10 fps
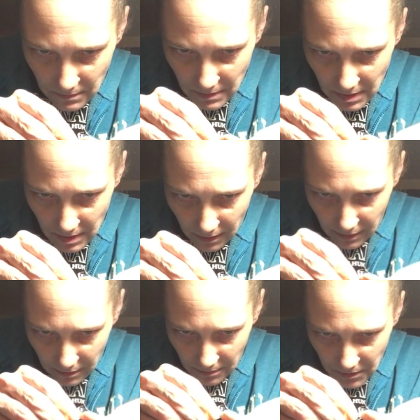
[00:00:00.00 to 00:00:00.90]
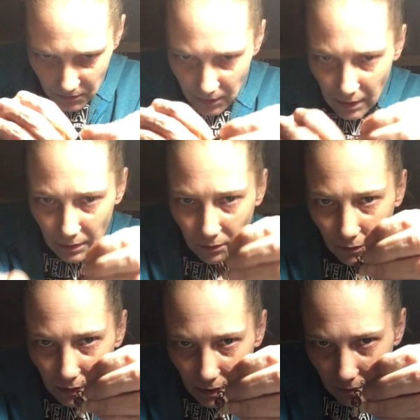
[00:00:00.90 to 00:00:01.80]
Slide those right
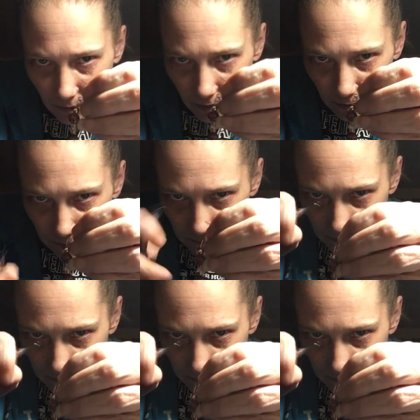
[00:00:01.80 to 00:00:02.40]
on in there.